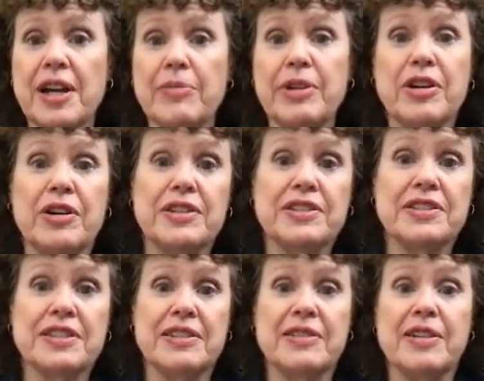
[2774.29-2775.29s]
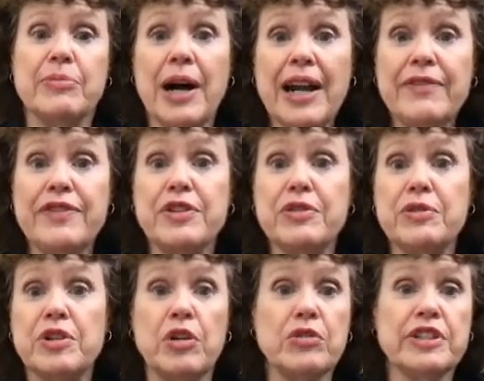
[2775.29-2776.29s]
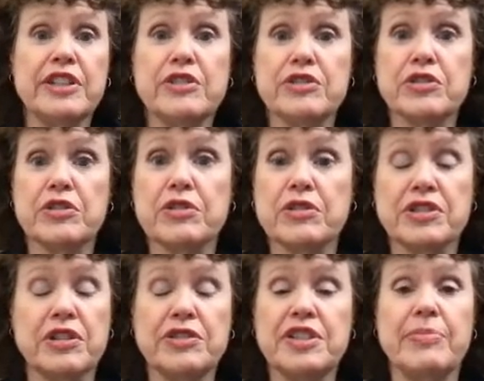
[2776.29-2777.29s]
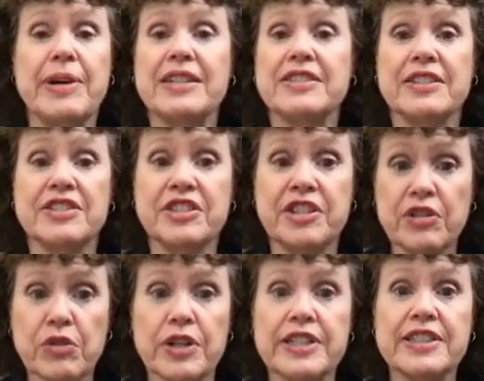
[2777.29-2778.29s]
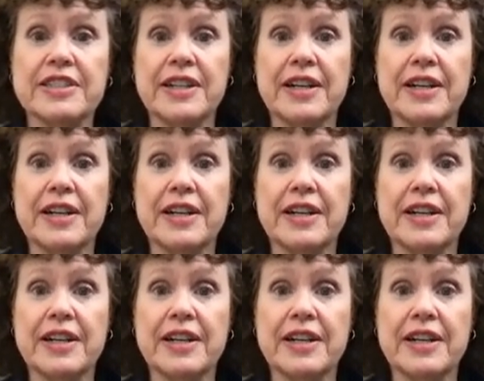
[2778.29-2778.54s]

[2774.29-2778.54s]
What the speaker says: because in my view, cult leaders are sociopaths on steroids.